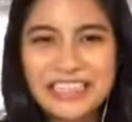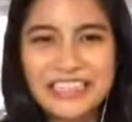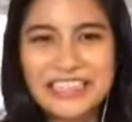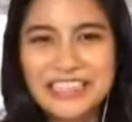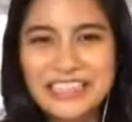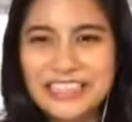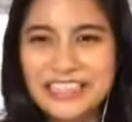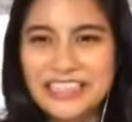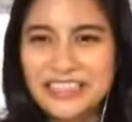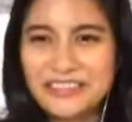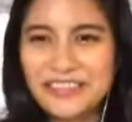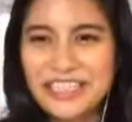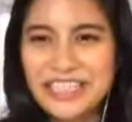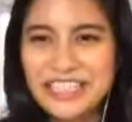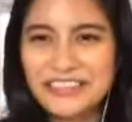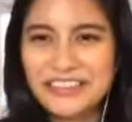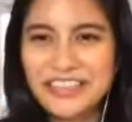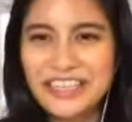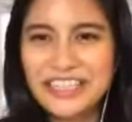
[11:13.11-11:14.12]
This is just one
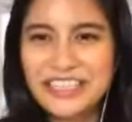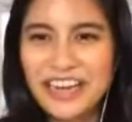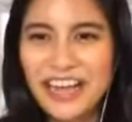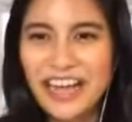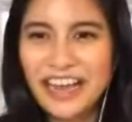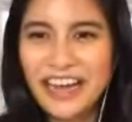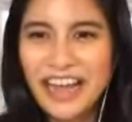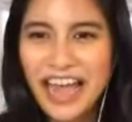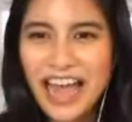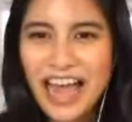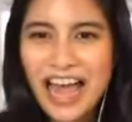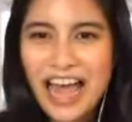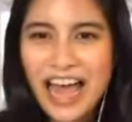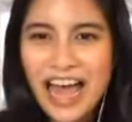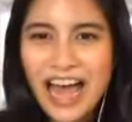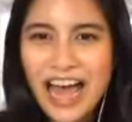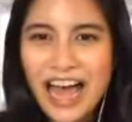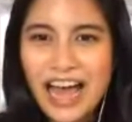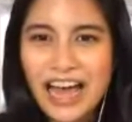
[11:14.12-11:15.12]
screenshot
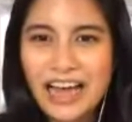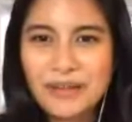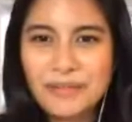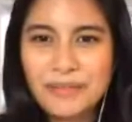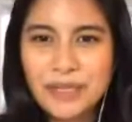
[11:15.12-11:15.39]
uh,